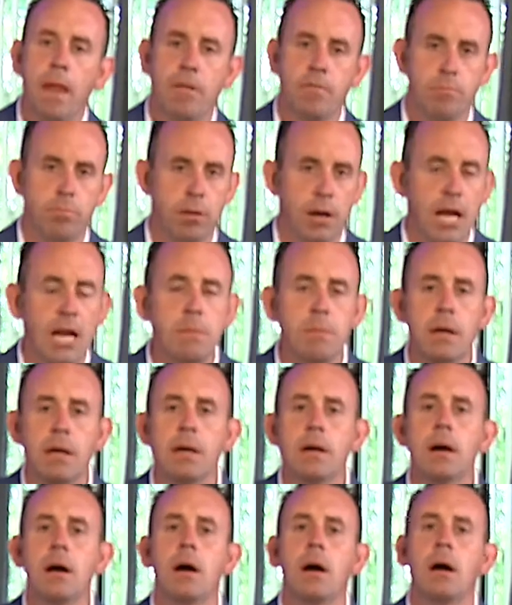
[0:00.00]
of
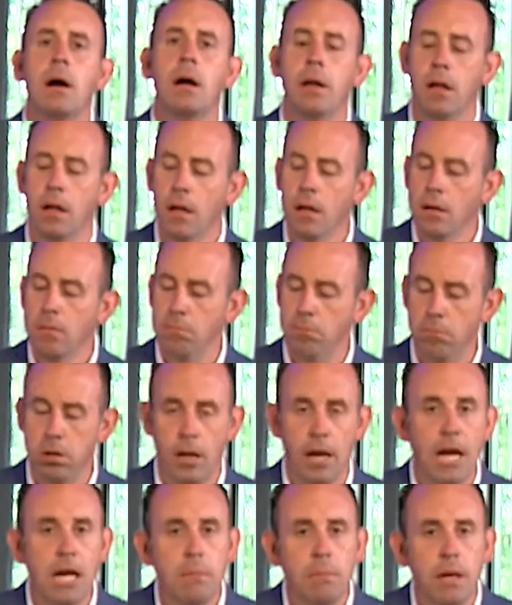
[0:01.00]
blaming God,
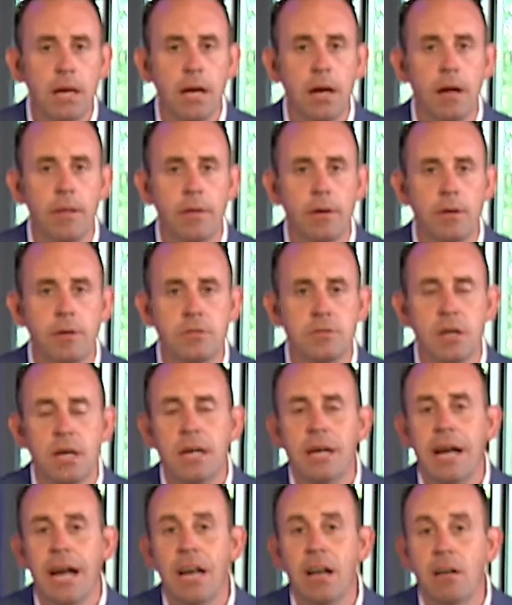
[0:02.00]
blaming others,
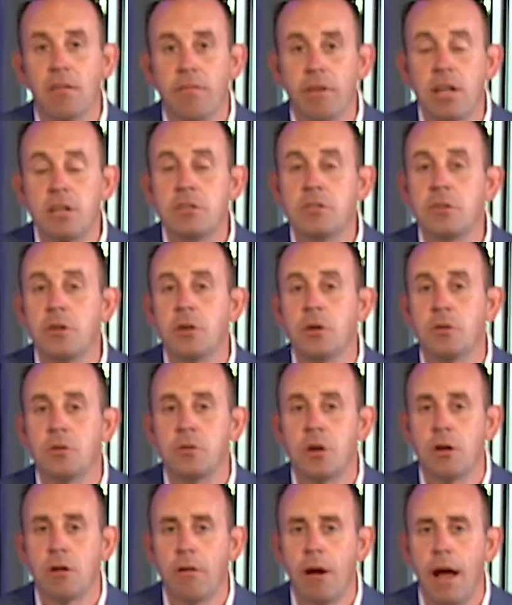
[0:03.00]
and eventually you'll
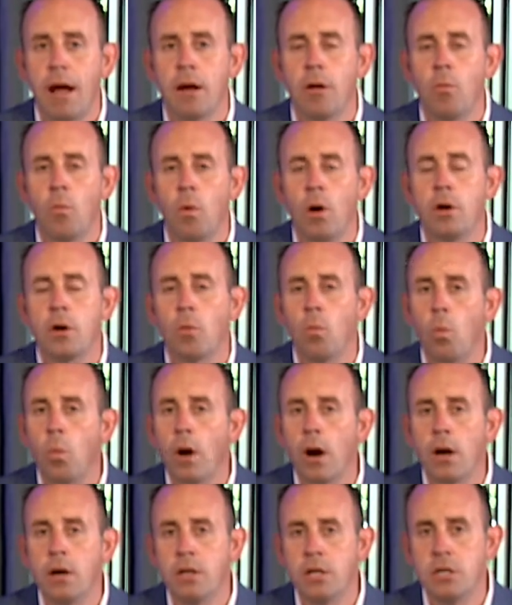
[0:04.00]
turn around and wonder,
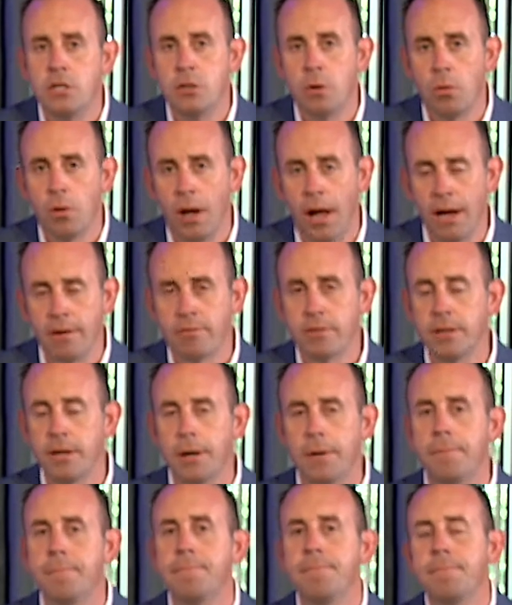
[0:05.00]
where did your life
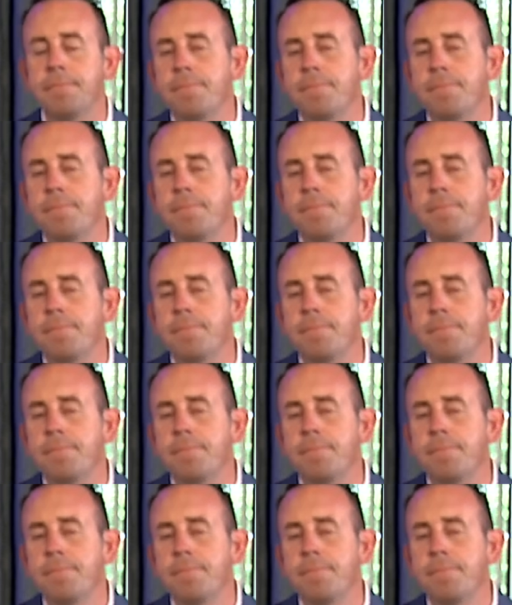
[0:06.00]
go?